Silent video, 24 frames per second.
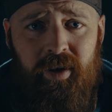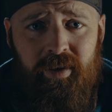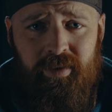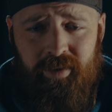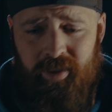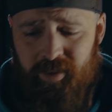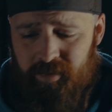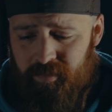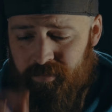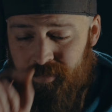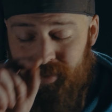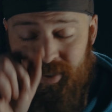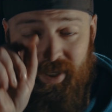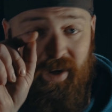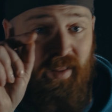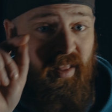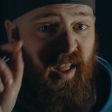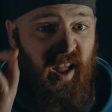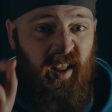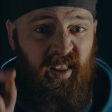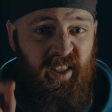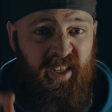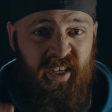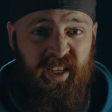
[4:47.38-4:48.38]
little
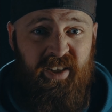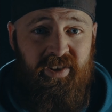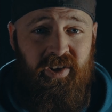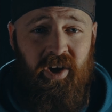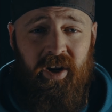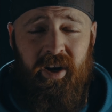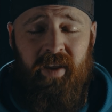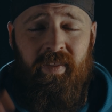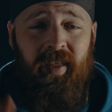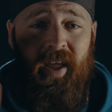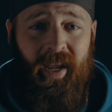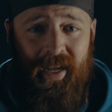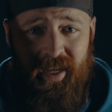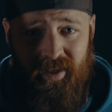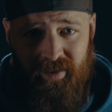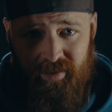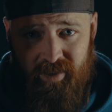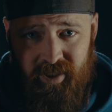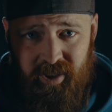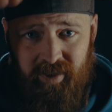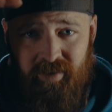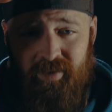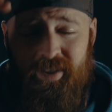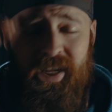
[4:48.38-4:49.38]
LEDs on it that I can
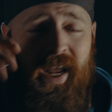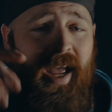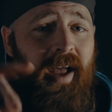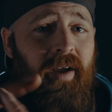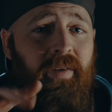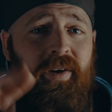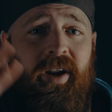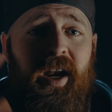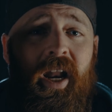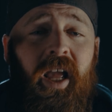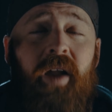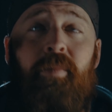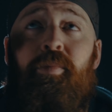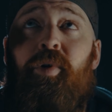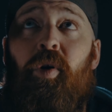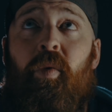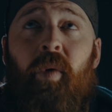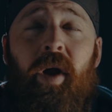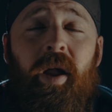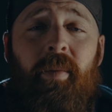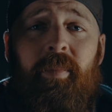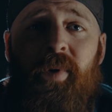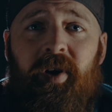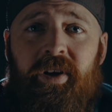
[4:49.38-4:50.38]
tilt down and I can put
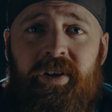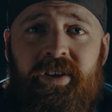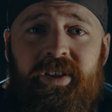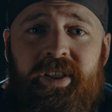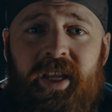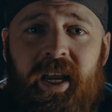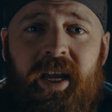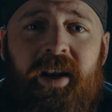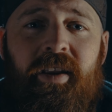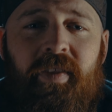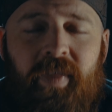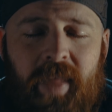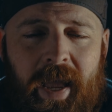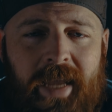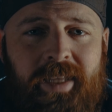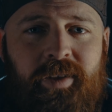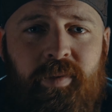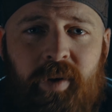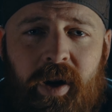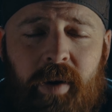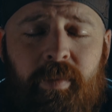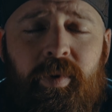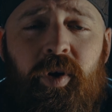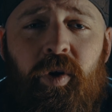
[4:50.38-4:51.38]
way up on a stand, and that's
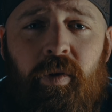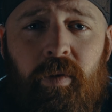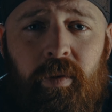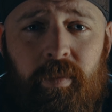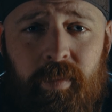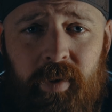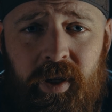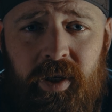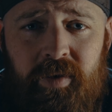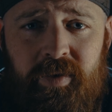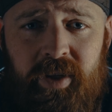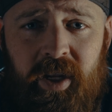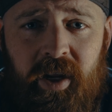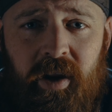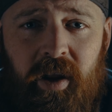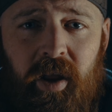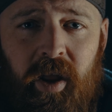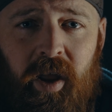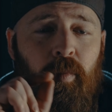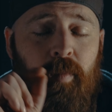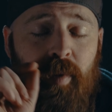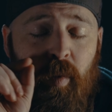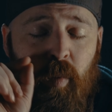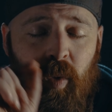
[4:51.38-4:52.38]
what I would normally be using.
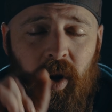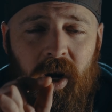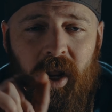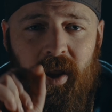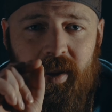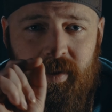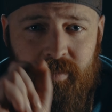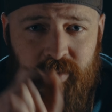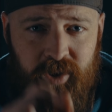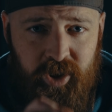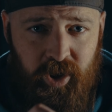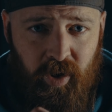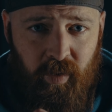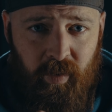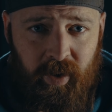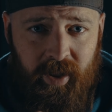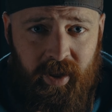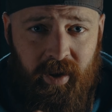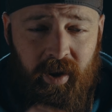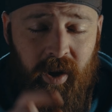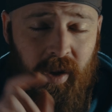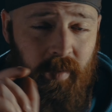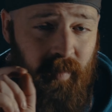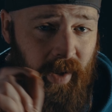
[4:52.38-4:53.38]
But what I am showing
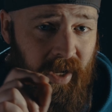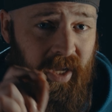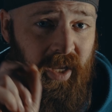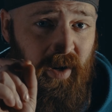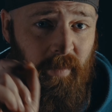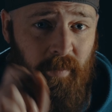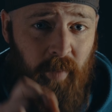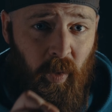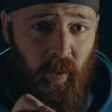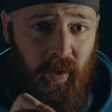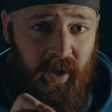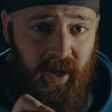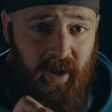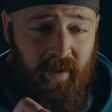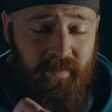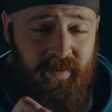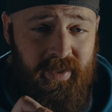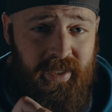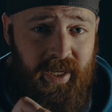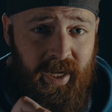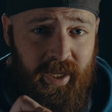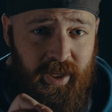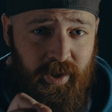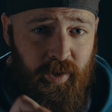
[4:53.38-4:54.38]
and making a point of is
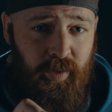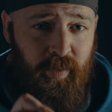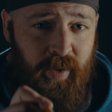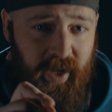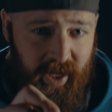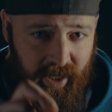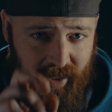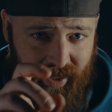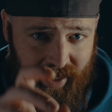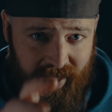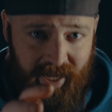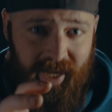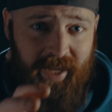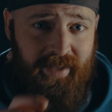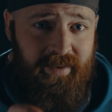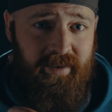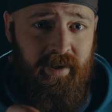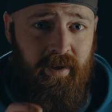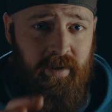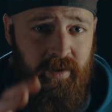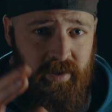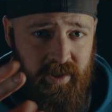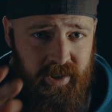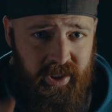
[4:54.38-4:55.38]
that you can get
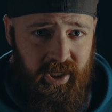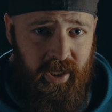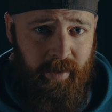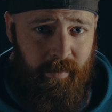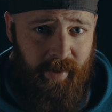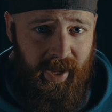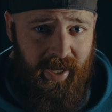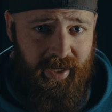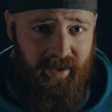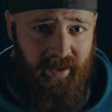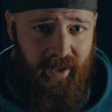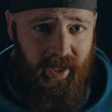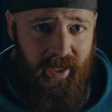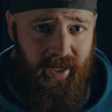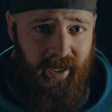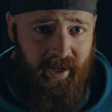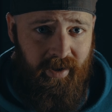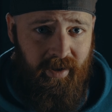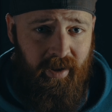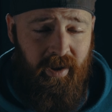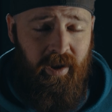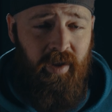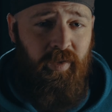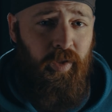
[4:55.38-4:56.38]
cinematic
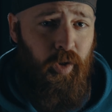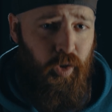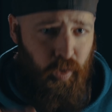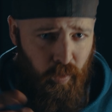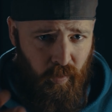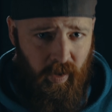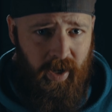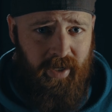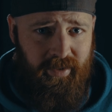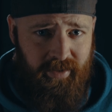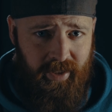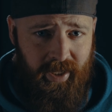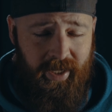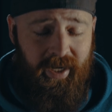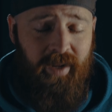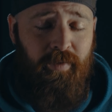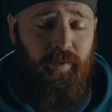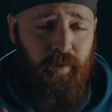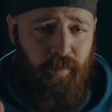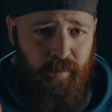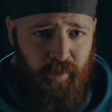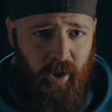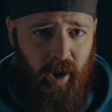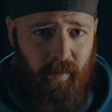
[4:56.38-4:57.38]
lighting, the correct lighting,
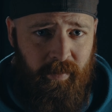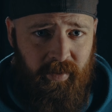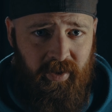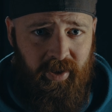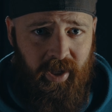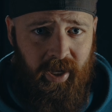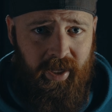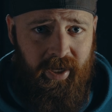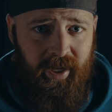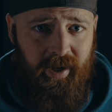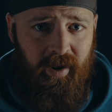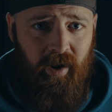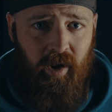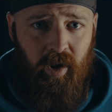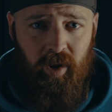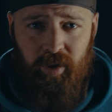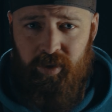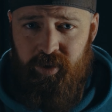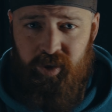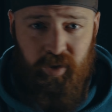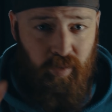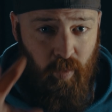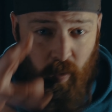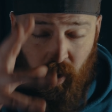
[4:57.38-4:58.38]
the proper lighting, all
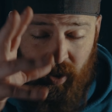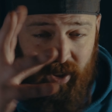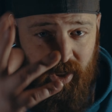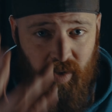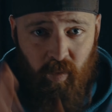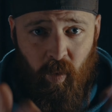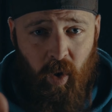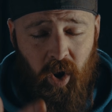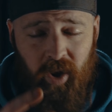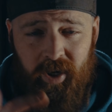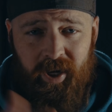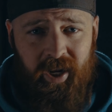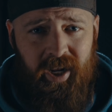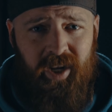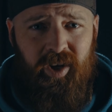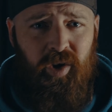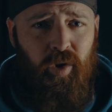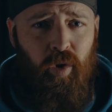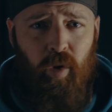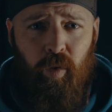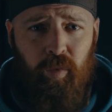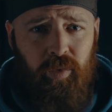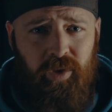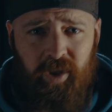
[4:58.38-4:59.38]
into what you want it in
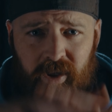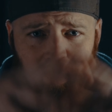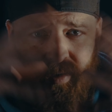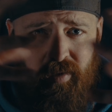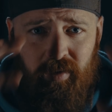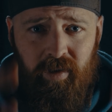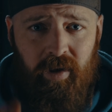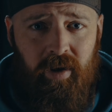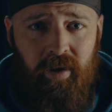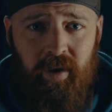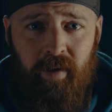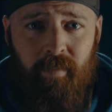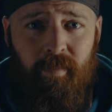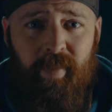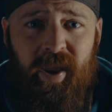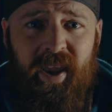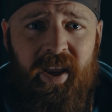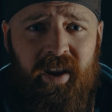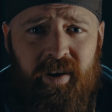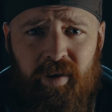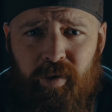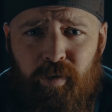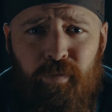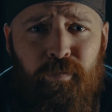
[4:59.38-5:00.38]
your own little
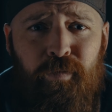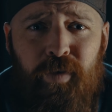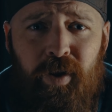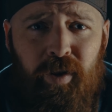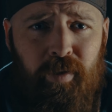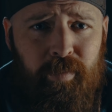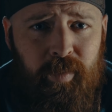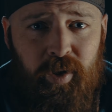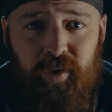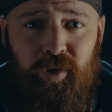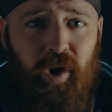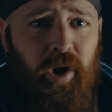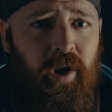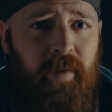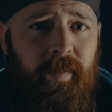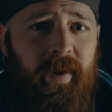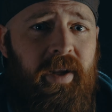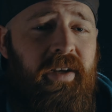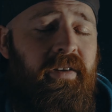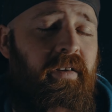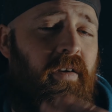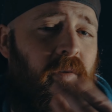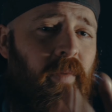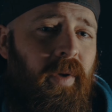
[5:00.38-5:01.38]
make, your film, your
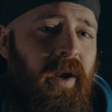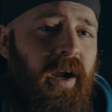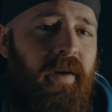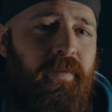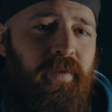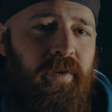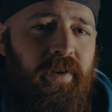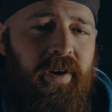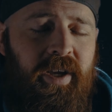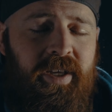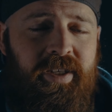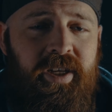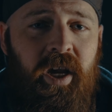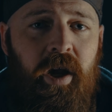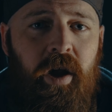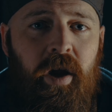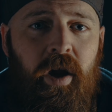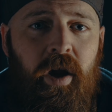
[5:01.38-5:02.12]
documentary, or whatever it is,